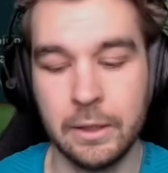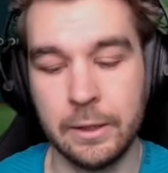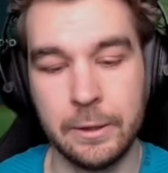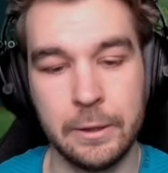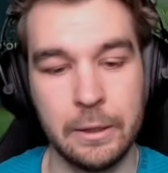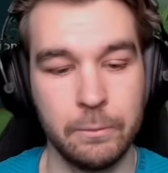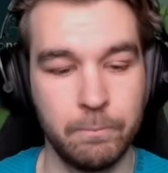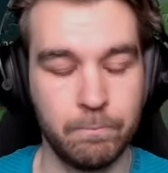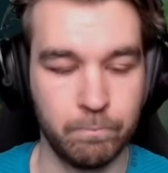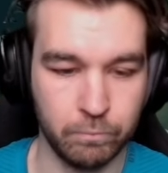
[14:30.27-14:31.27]

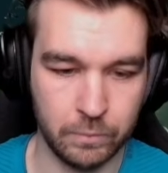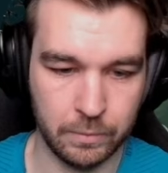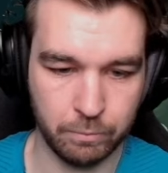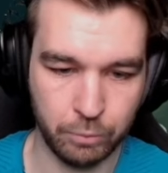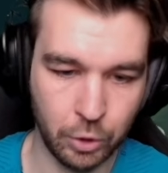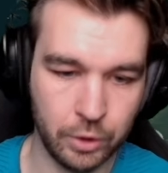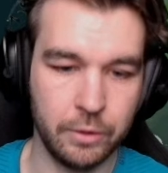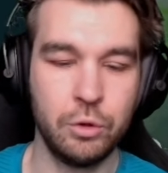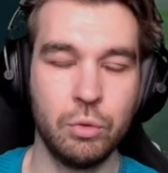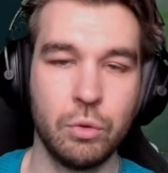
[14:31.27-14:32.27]
But
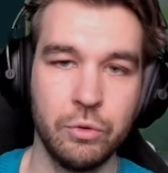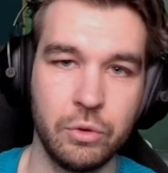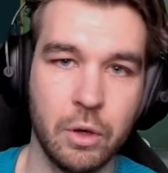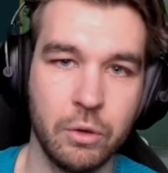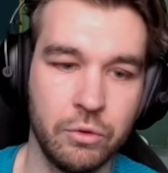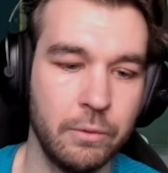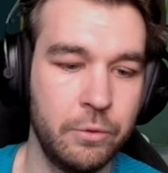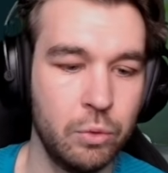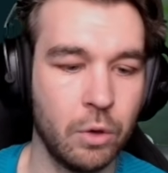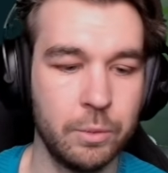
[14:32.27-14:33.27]
you also got a
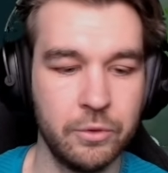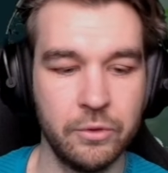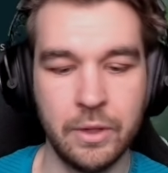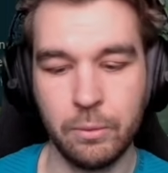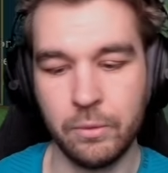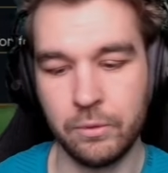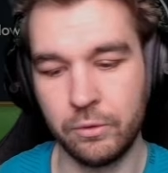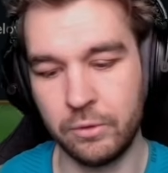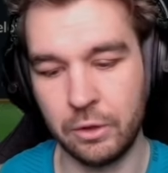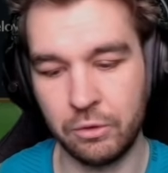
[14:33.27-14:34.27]
few options
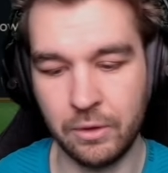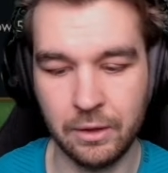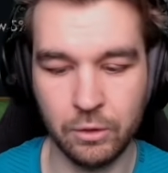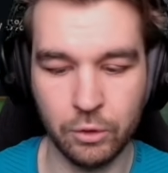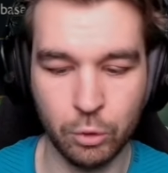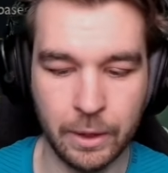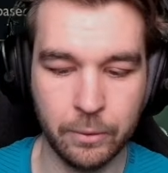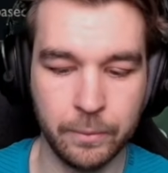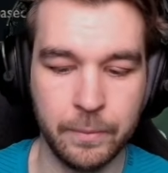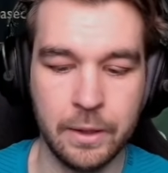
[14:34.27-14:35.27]
that you need to know
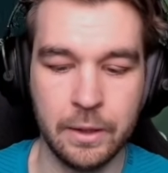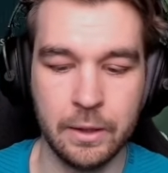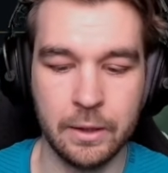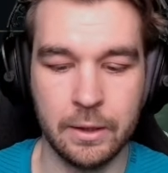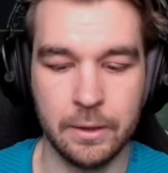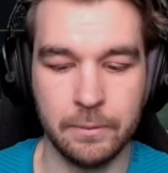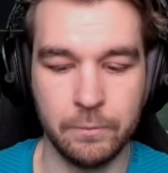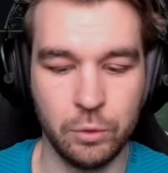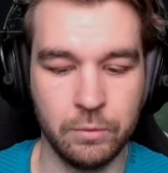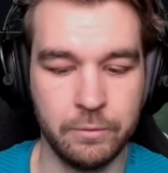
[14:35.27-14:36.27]
about.
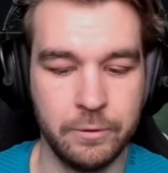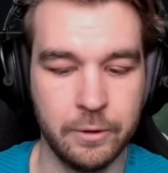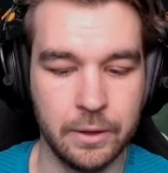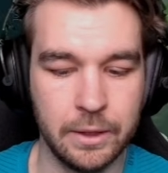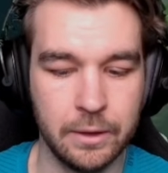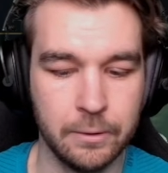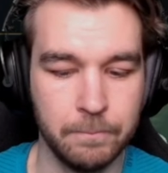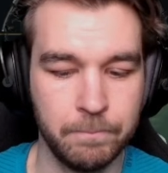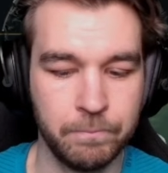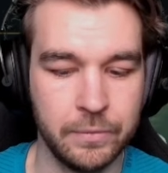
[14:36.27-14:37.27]
You can fill in
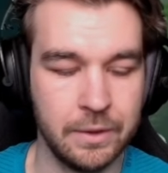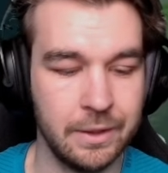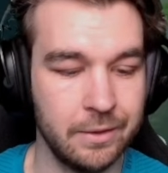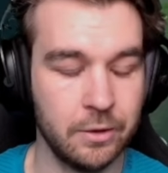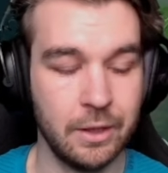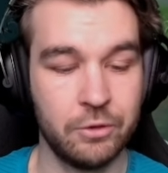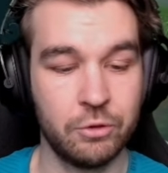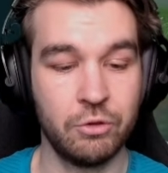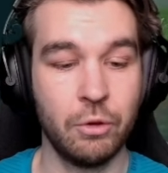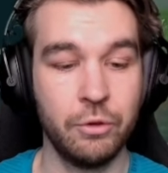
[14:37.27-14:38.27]
these
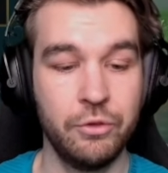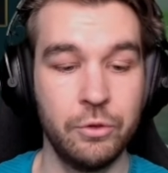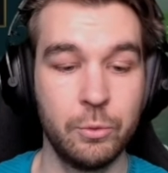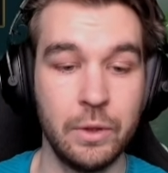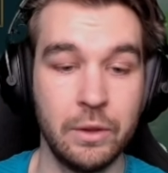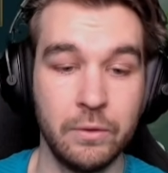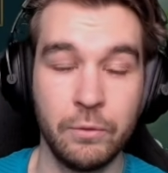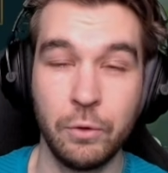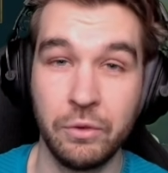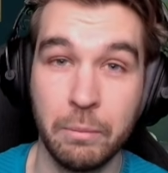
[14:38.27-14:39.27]
extra slots with,
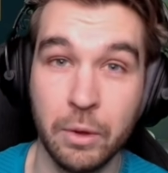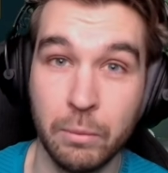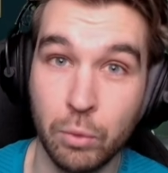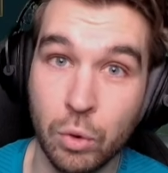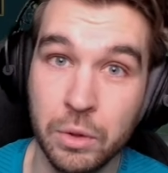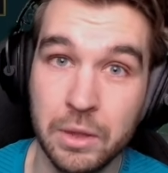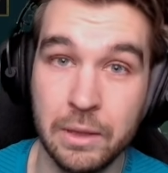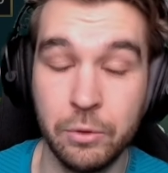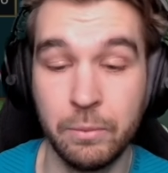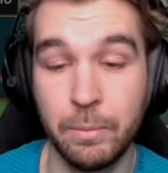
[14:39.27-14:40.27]
for example, a Maw.
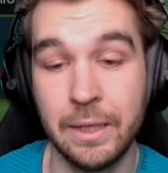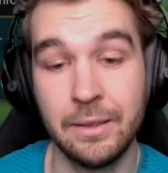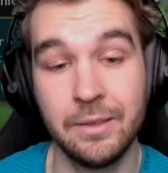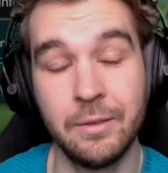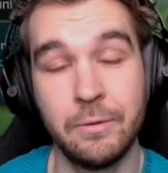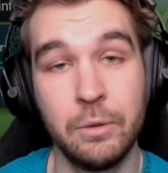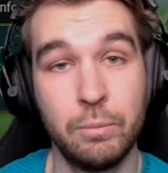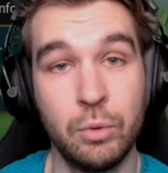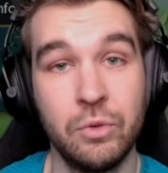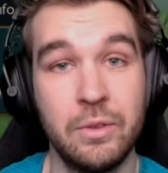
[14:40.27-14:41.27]
If you're playing against a very
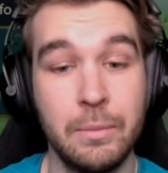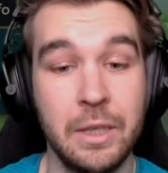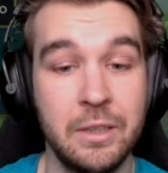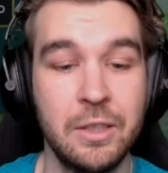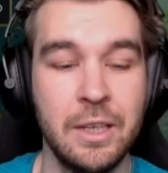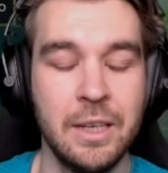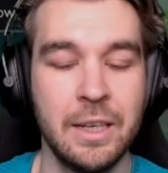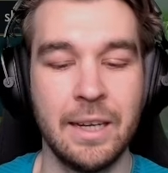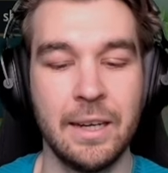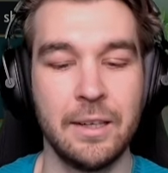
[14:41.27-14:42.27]
bursty mage
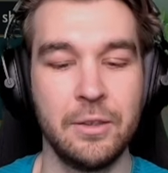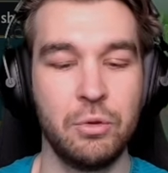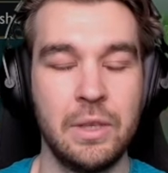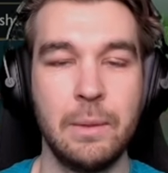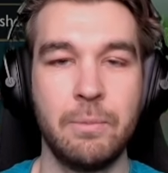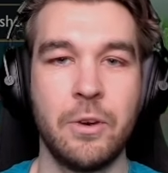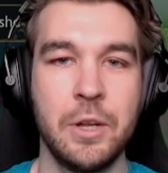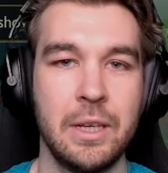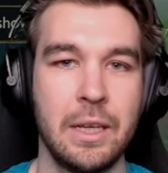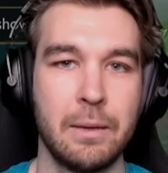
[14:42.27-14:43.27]
and you keep
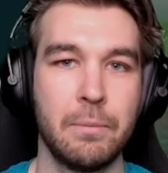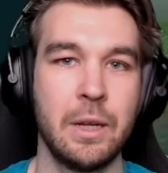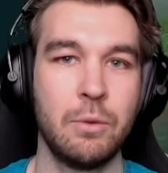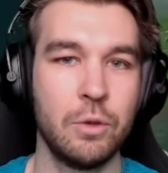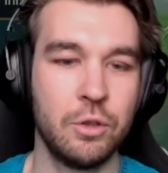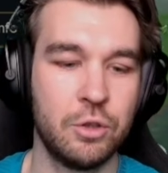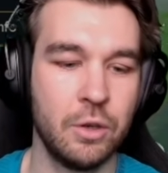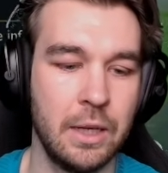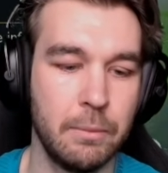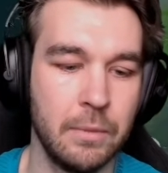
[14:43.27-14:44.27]
fighting him and you want to
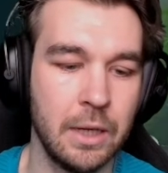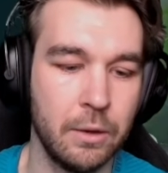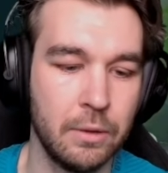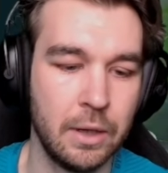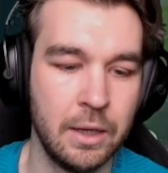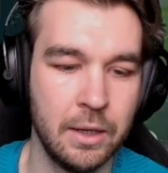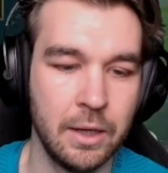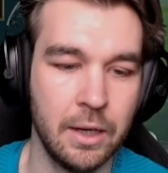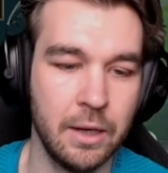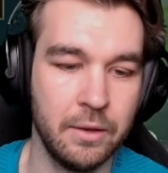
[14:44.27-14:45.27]
shut him down,
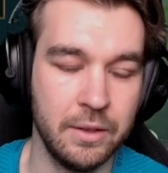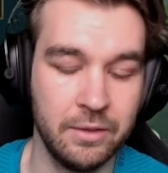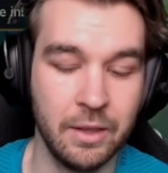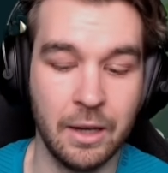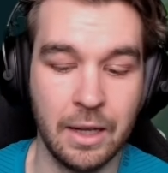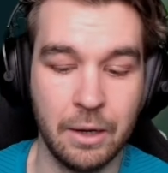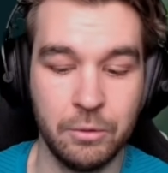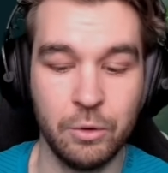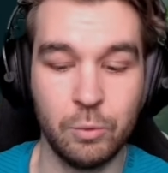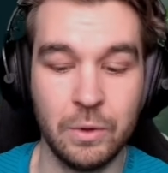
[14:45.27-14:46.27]
and this can allow
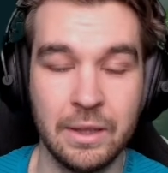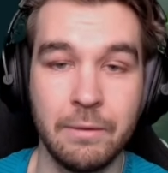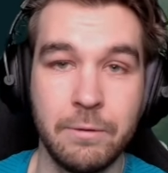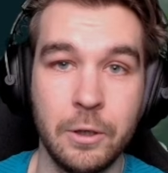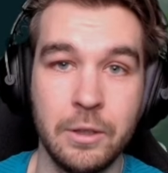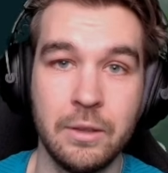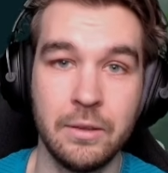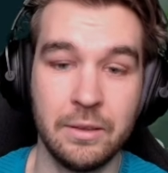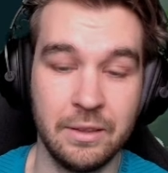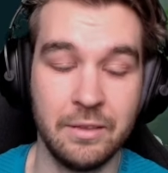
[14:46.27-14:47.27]
you to win that fight.
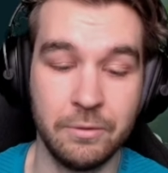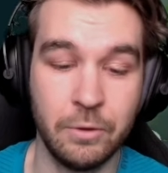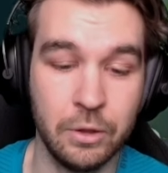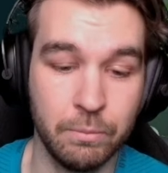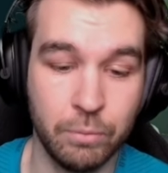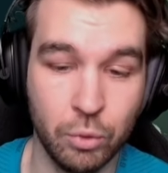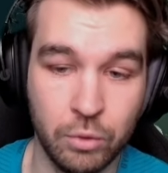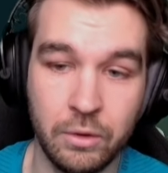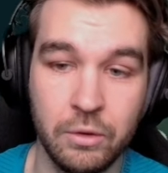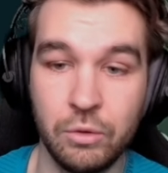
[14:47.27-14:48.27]
This is very
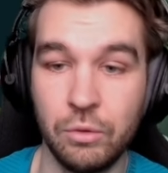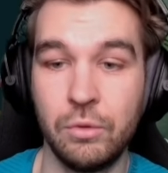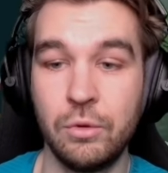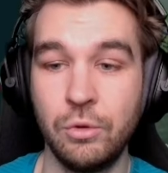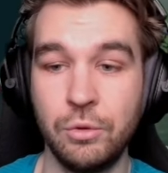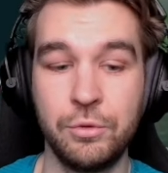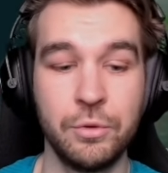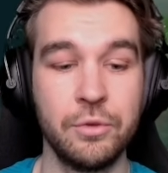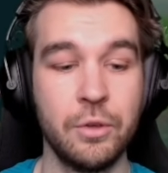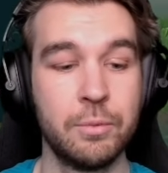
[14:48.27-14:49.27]
important to use
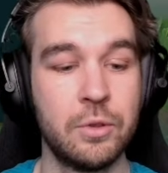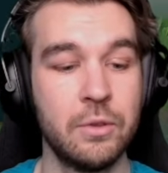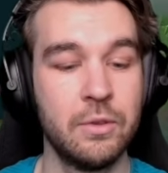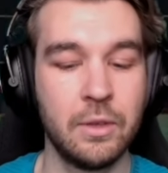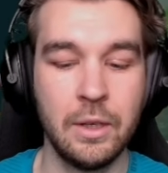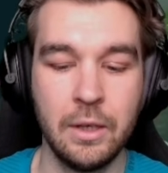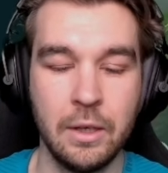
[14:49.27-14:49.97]
those options.